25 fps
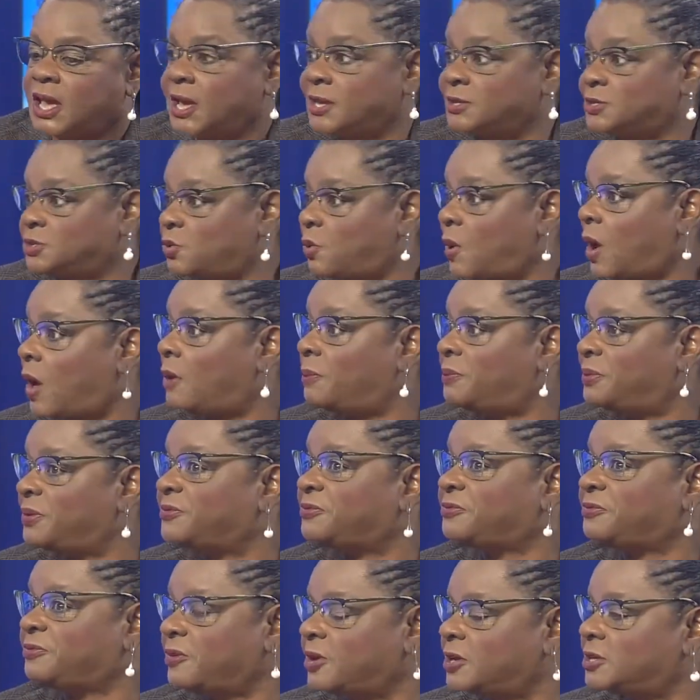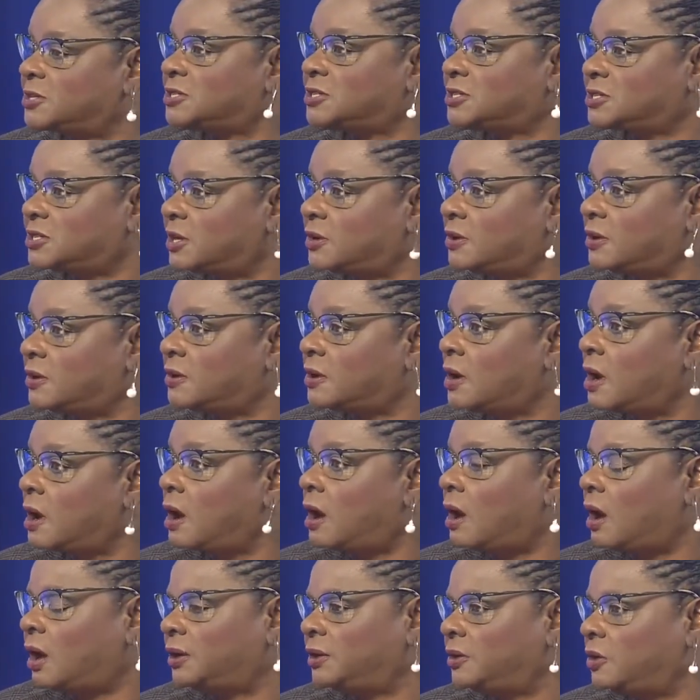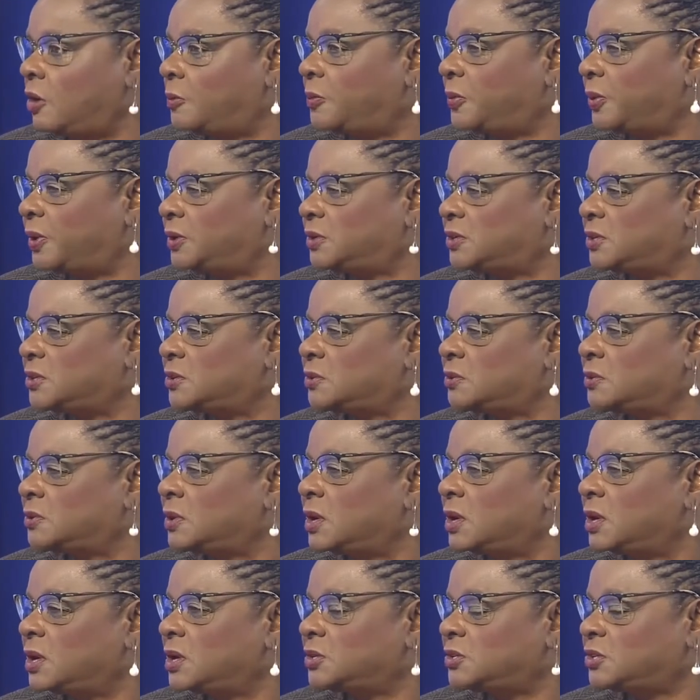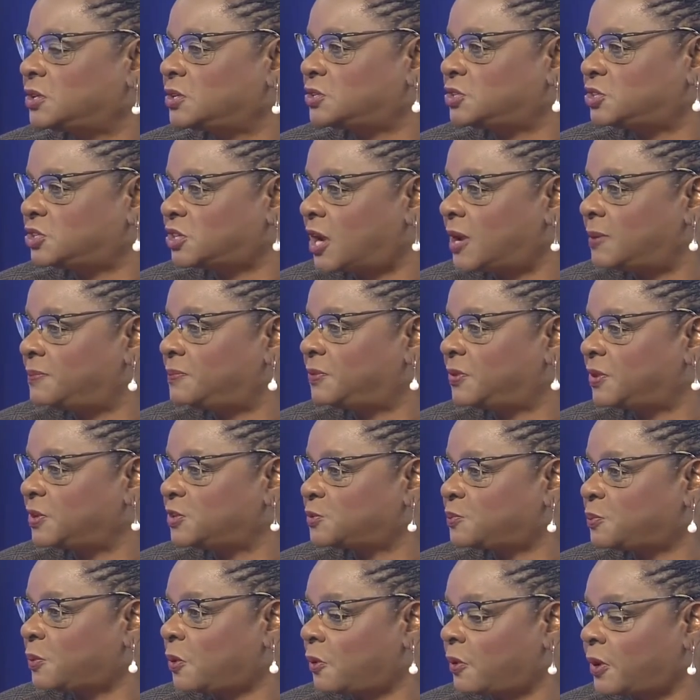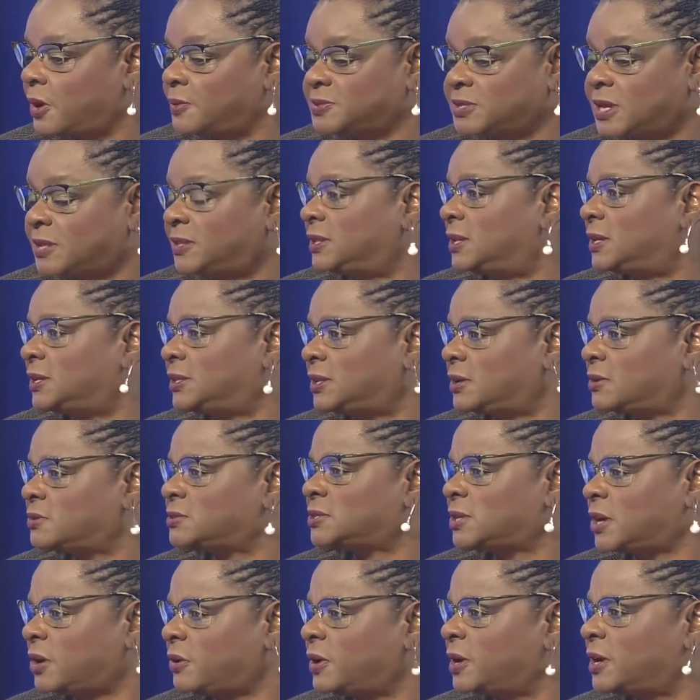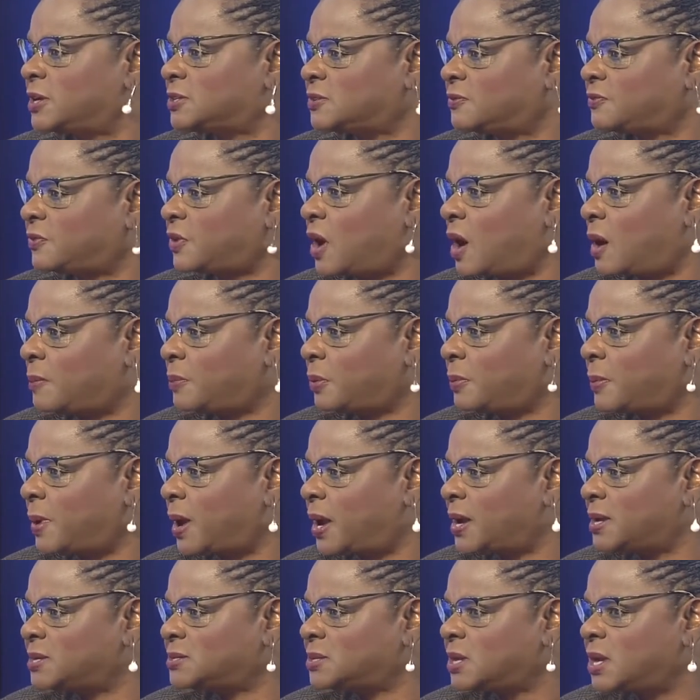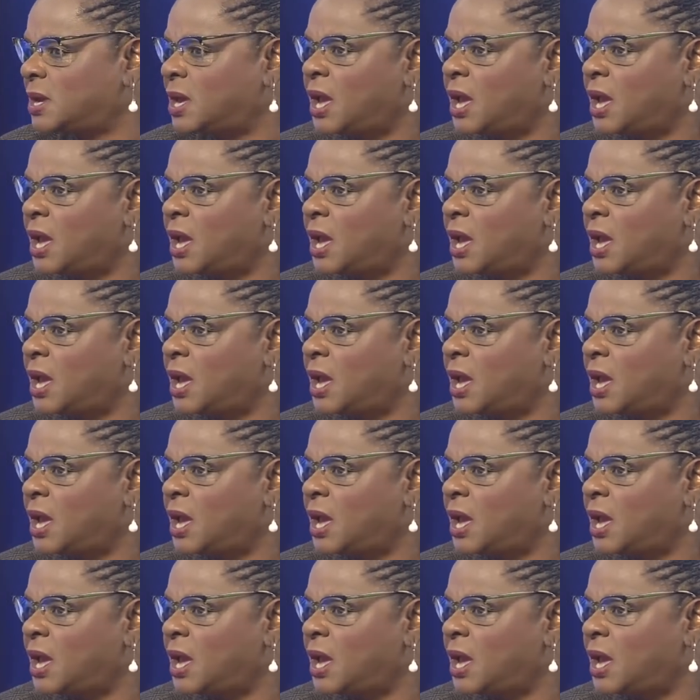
And so I'll be front and center on helping to shape these programs. I think there's areas of compromise.